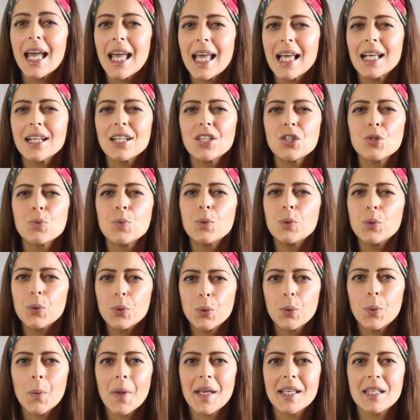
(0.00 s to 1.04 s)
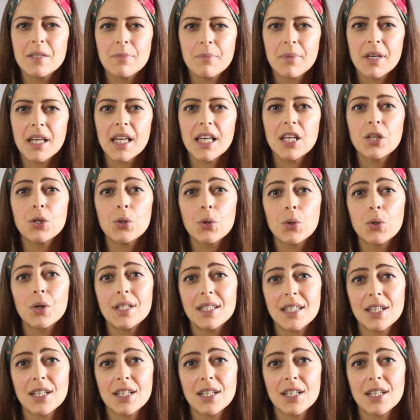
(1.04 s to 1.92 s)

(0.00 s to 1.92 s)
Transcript: English will always be your